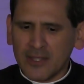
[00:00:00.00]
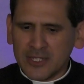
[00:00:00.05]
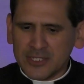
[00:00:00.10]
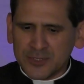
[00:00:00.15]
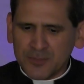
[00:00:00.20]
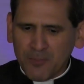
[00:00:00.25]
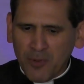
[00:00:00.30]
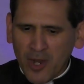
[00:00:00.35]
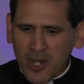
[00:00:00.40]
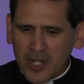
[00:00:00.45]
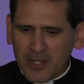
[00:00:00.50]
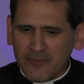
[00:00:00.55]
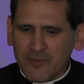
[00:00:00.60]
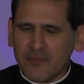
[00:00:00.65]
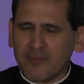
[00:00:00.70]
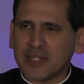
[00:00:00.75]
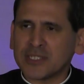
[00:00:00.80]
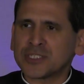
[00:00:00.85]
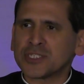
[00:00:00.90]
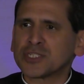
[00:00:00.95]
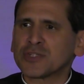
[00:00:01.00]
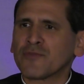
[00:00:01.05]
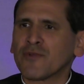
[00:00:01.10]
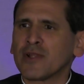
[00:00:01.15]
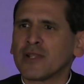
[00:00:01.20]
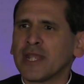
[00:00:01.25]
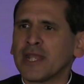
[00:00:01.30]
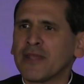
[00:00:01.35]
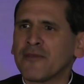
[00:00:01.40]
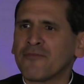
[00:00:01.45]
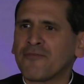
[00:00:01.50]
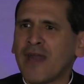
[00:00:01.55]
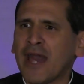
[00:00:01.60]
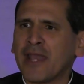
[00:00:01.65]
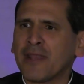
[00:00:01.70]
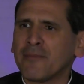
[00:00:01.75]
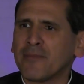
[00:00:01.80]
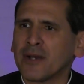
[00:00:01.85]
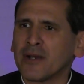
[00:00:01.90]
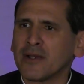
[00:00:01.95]
that's part of the message of Our Lady of
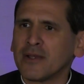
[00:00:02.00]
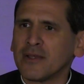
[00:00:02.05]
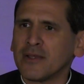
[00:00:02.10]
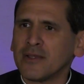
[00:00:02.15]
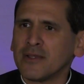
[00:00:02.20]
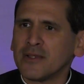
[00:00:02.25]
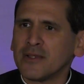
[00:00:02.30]
Fatima,